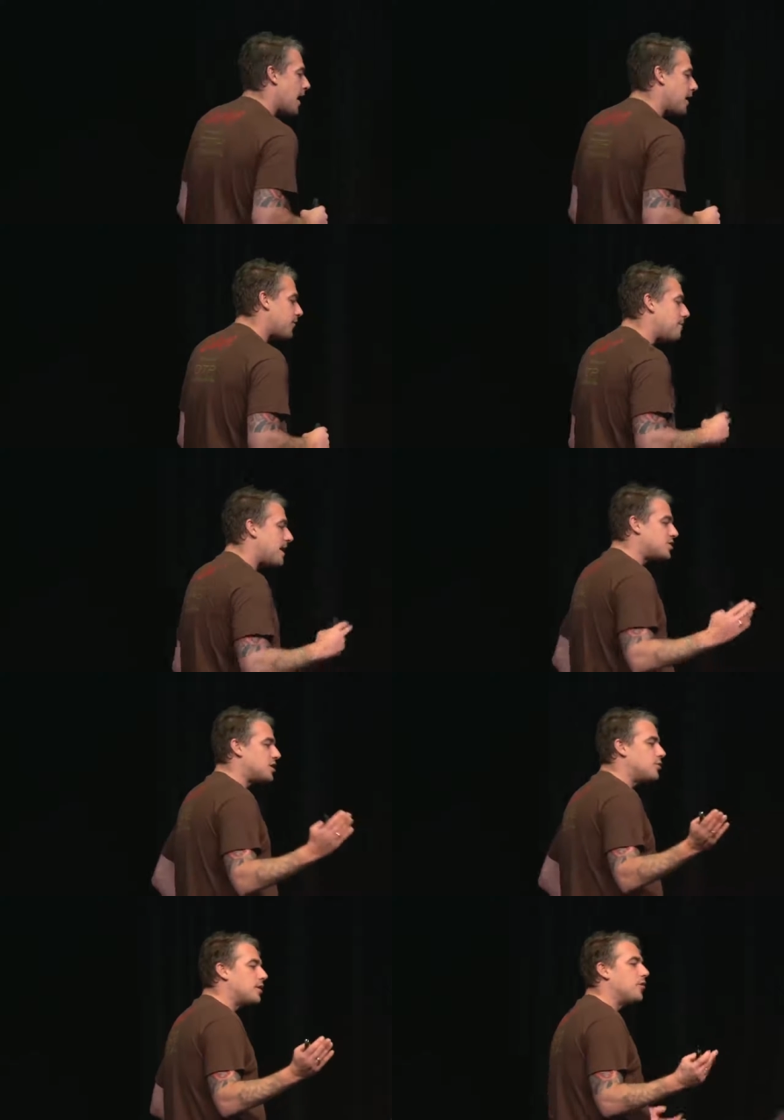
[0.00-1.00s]
And as I
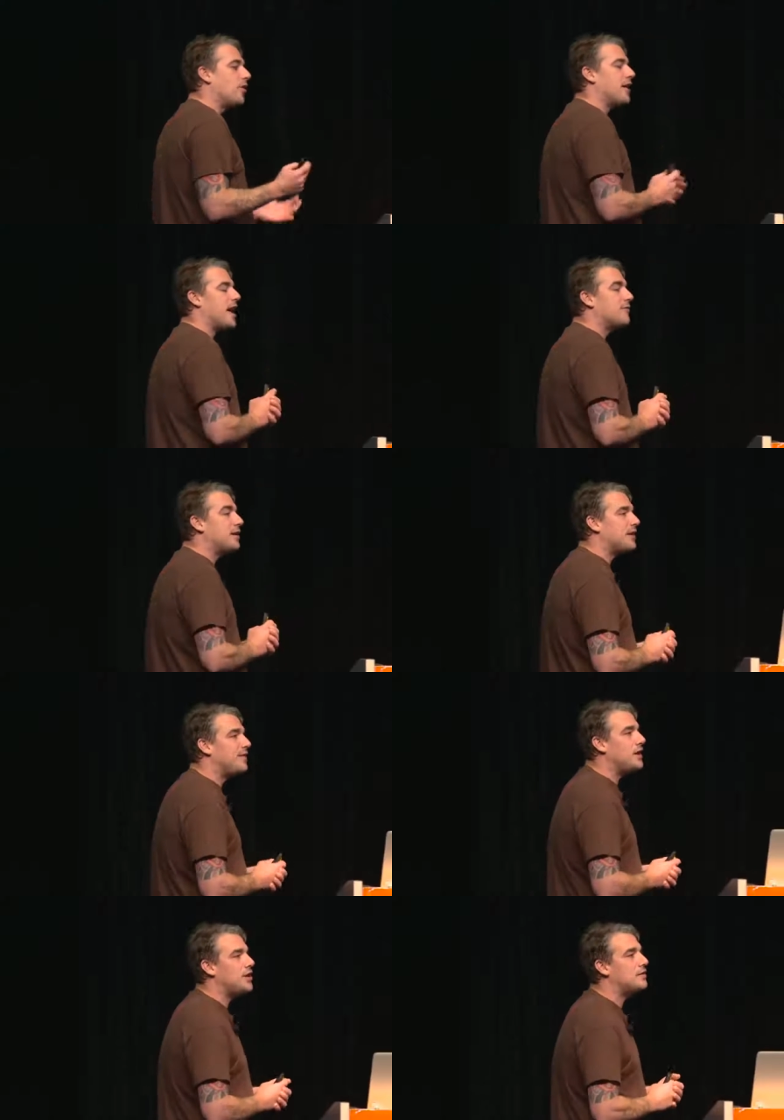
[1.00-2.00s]
mentioned, you can learn
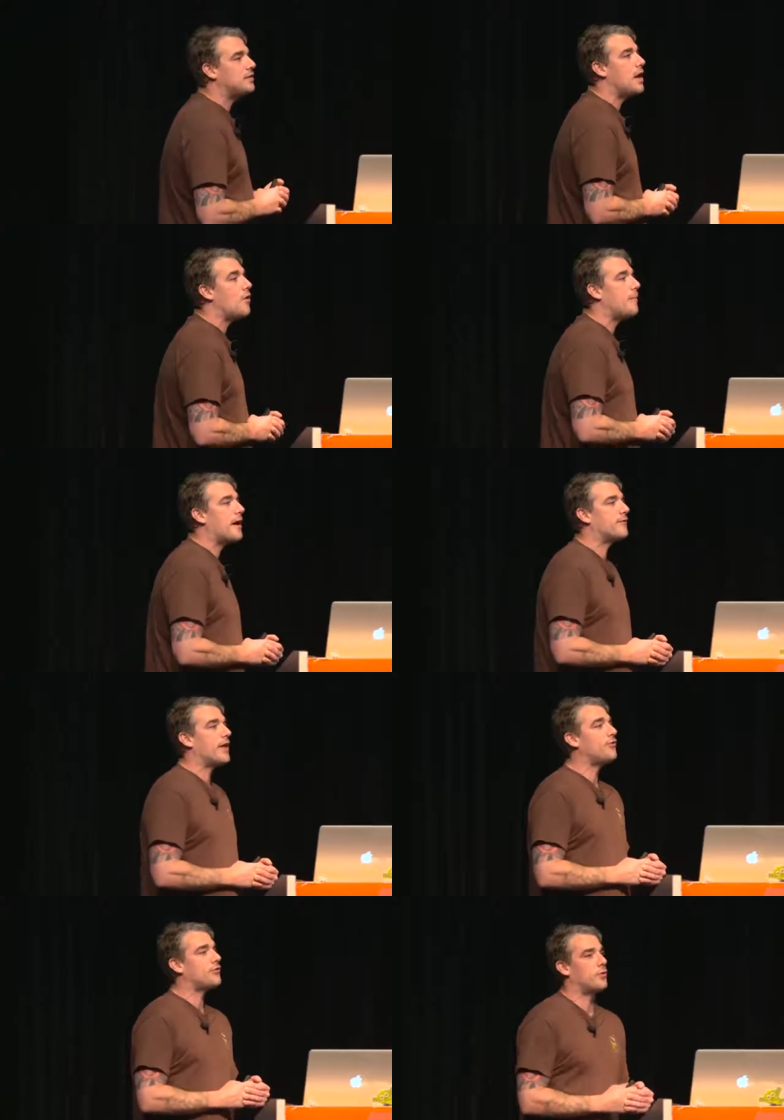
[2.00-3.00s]
everything that you need to know about
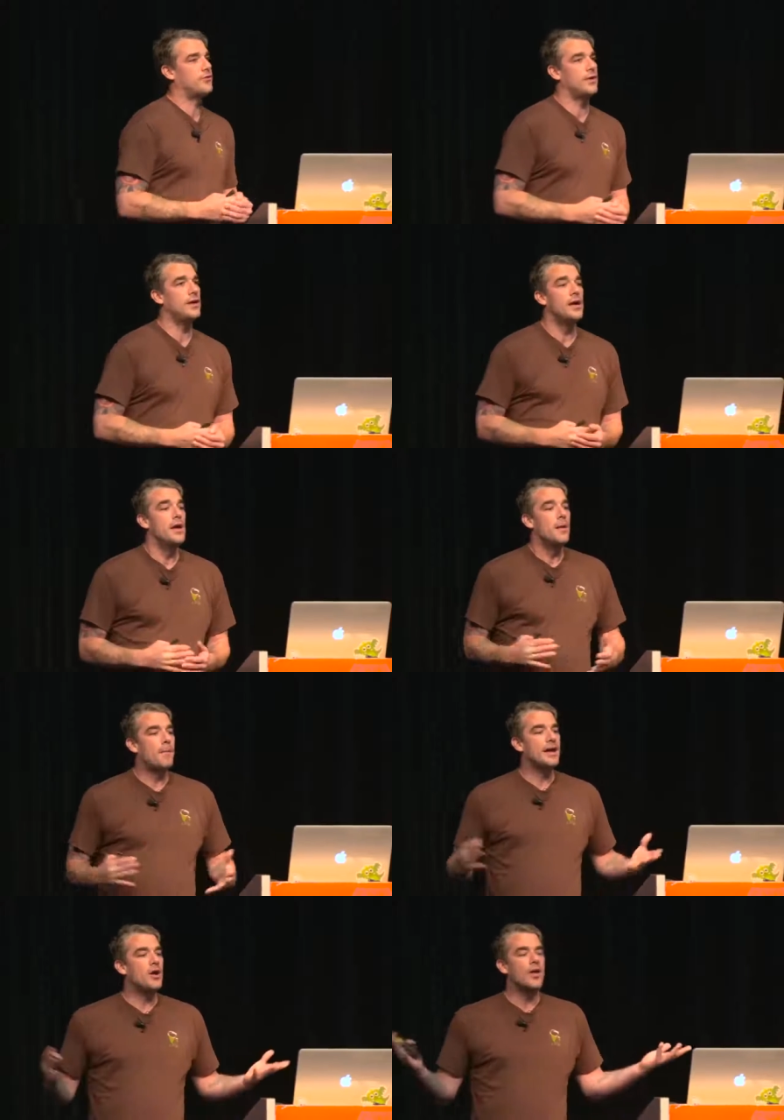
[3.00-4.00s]
event sourcing
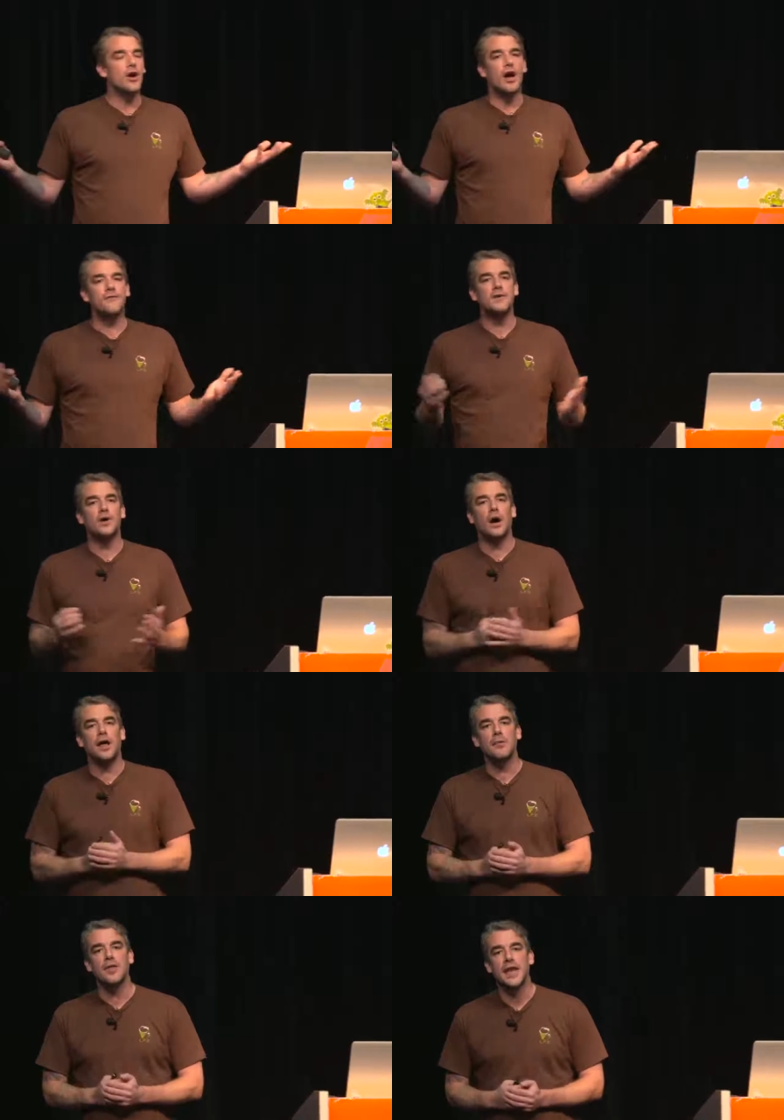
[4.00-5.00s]
by going off and
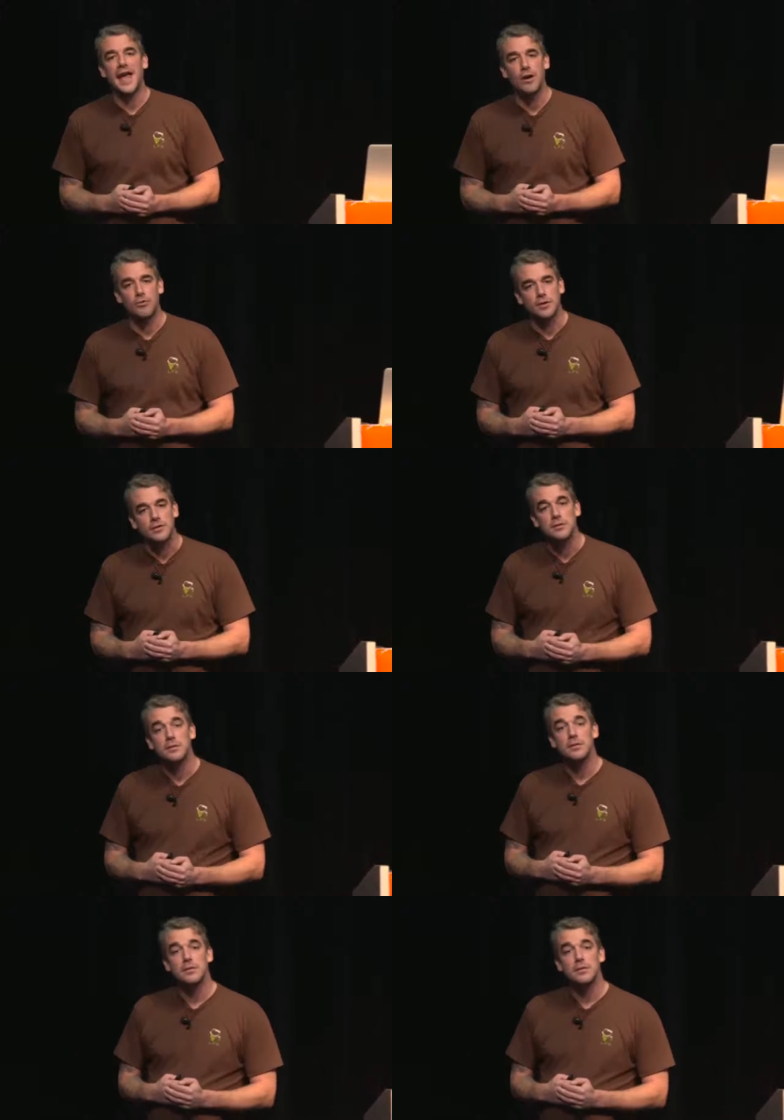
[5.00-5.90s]
talking with an accountant.